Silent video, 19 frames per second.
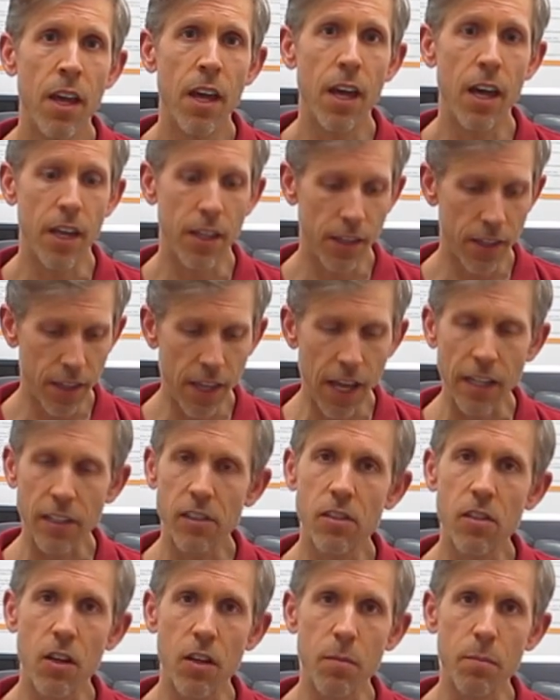And
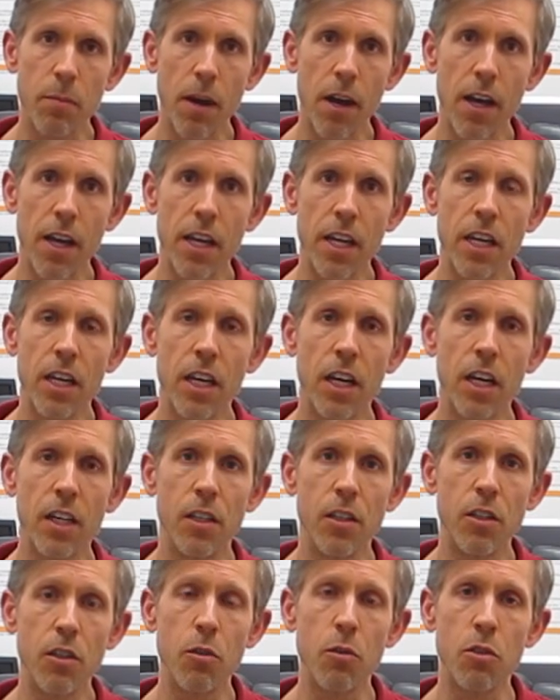that's done by
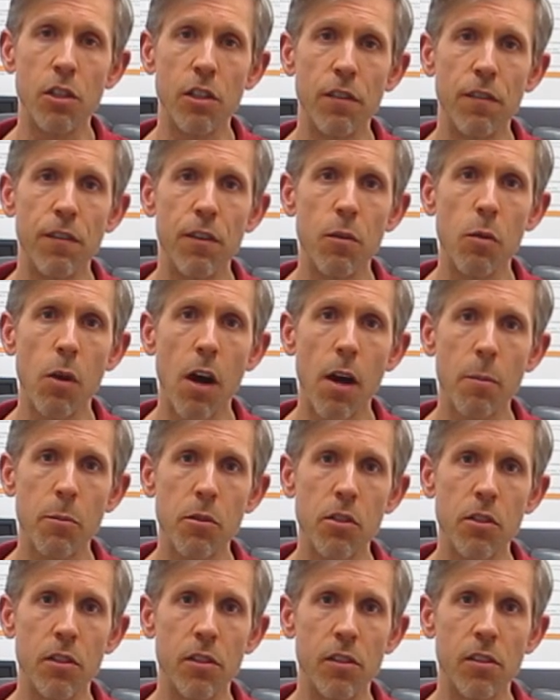using a few
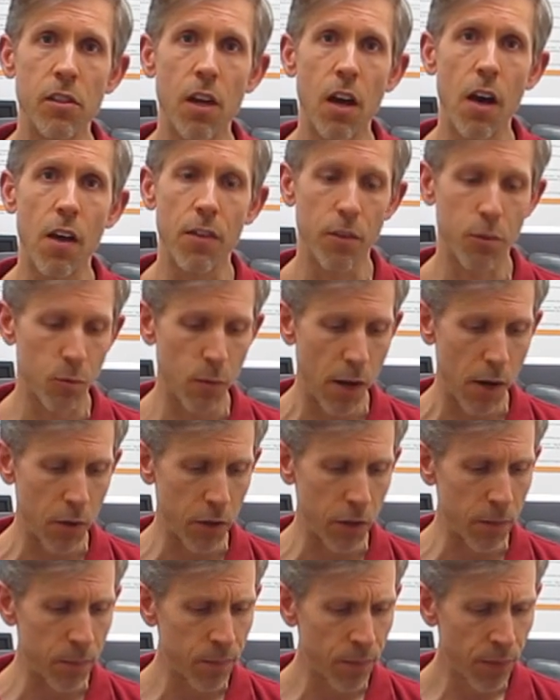options on the
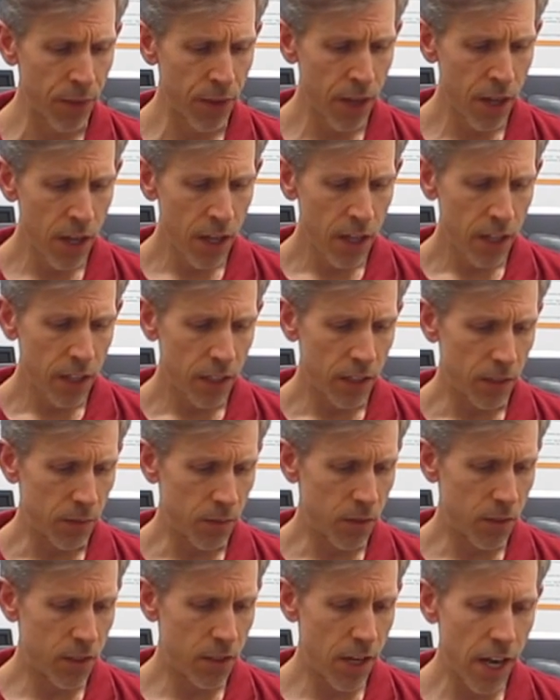router.
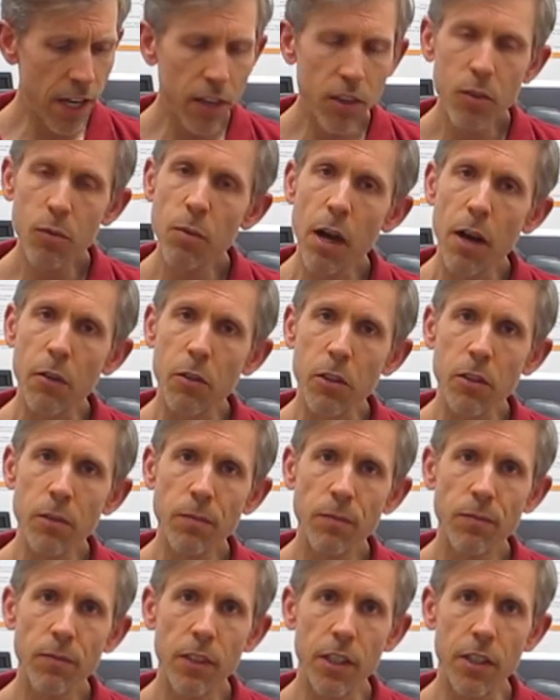Take the router
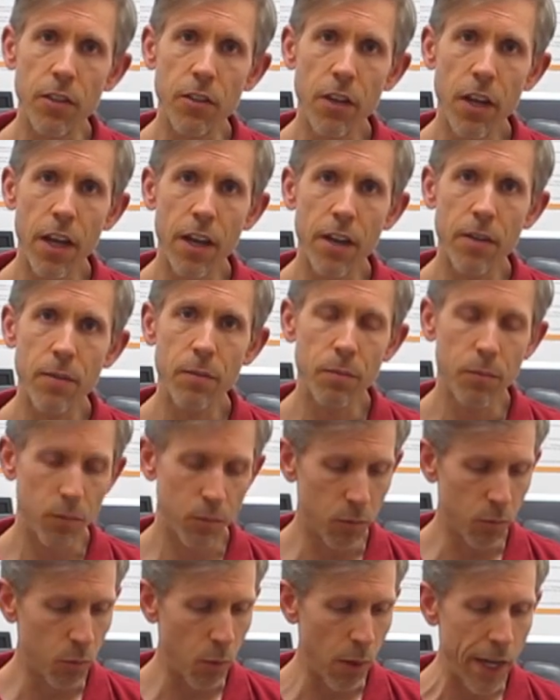in your hand,
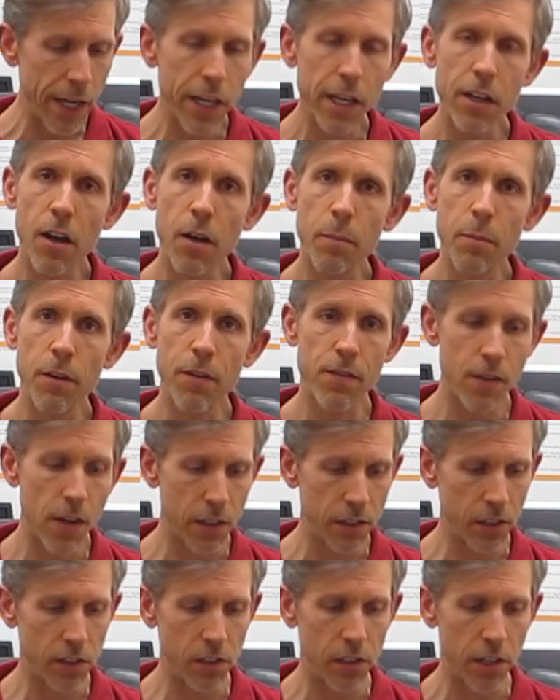wake it up if
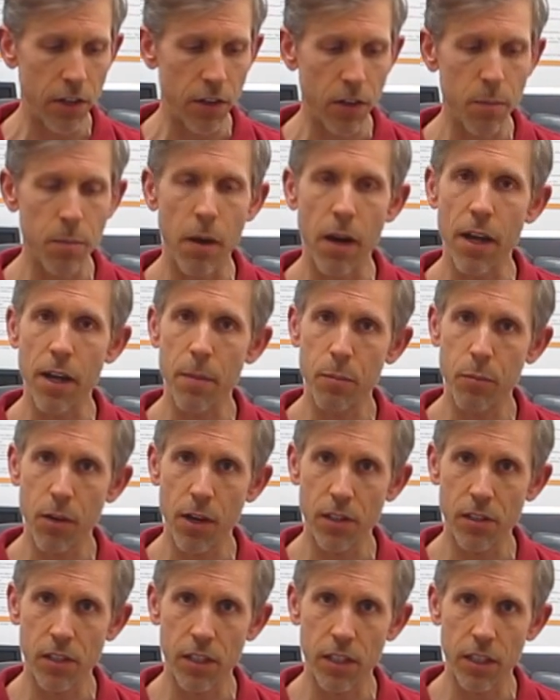necessary by
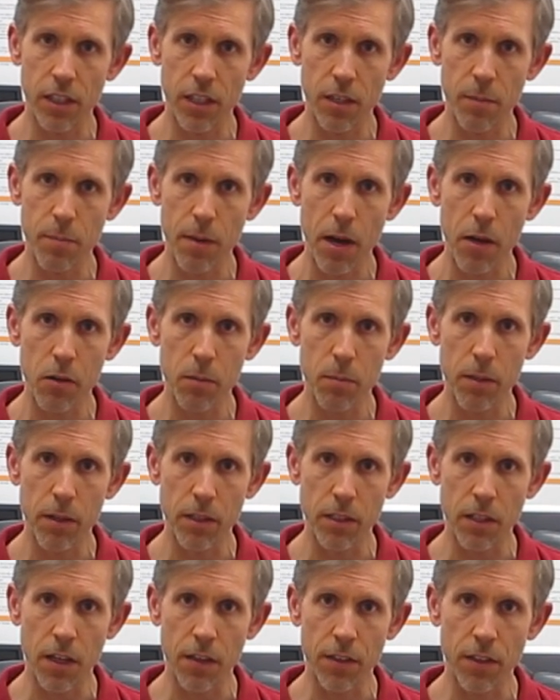pressing the power
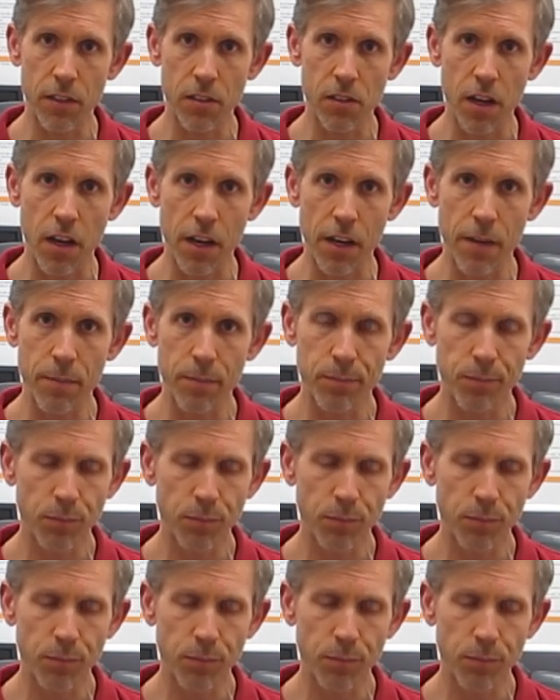button on the side,